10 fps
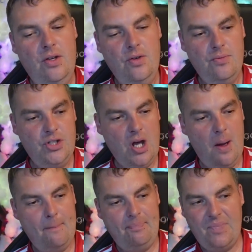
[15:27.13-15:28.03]

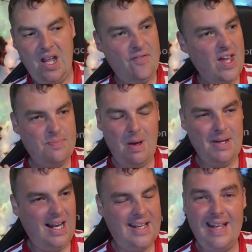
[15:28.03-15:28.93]
So if that's maybe
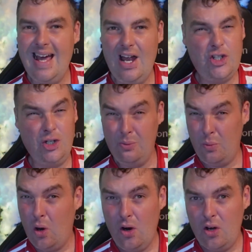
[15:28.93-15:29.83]
like a catch-up
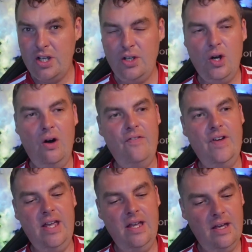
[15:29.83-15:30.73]
walk and
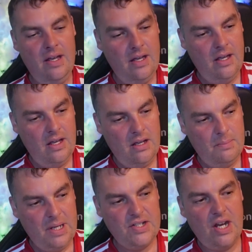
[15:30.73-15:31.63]
coffee,
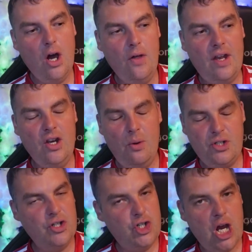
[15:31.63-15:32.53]
because I know that no one's
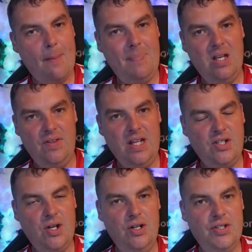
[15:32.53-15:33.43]
going to champion these
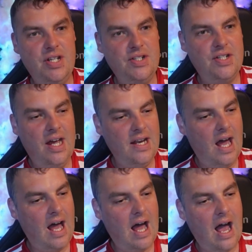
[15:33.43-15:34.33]
causes, and
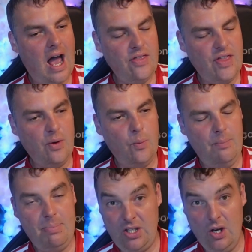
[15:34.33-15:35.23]
I think we're
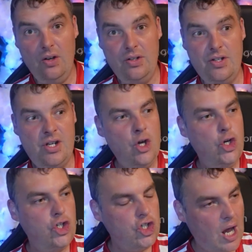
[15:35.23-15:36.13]
beyond
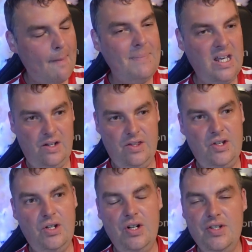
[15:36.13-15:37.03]
championing the
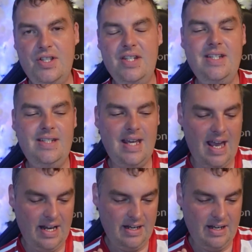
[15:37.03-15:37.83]
cause. This is getting